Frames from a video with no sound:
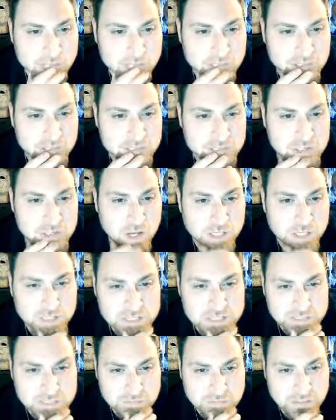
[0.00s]
is not
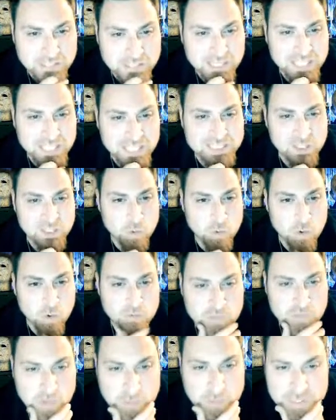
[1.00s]
just a fantastic horror film,